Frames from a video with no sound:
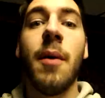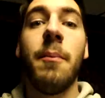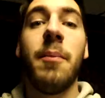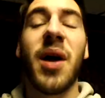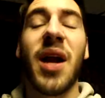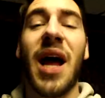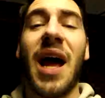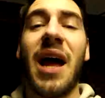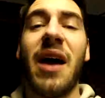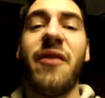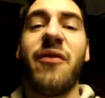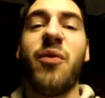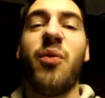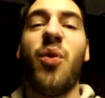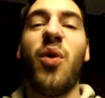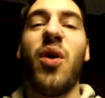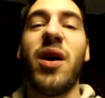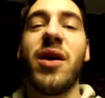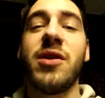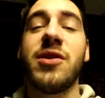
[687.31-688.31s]
but I have
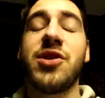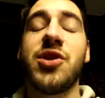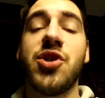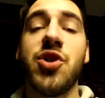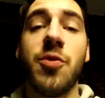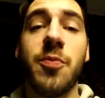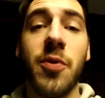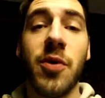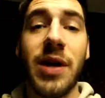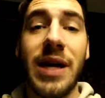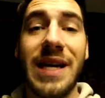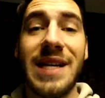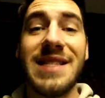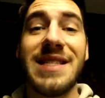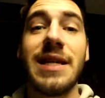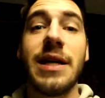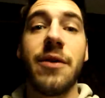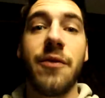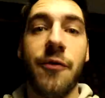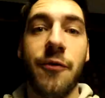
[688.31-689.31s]
one super
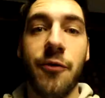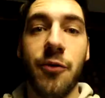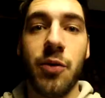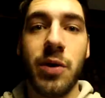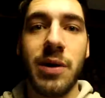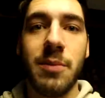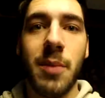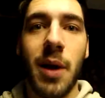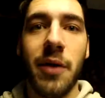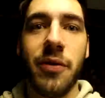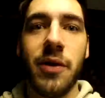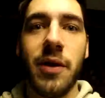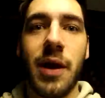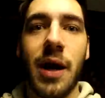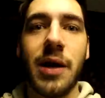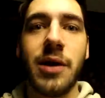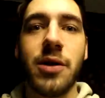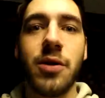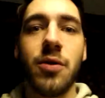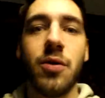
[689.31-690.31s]
easy and free method
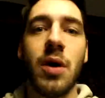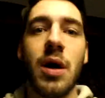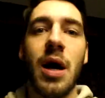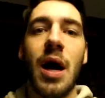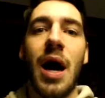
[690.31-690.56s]
I do.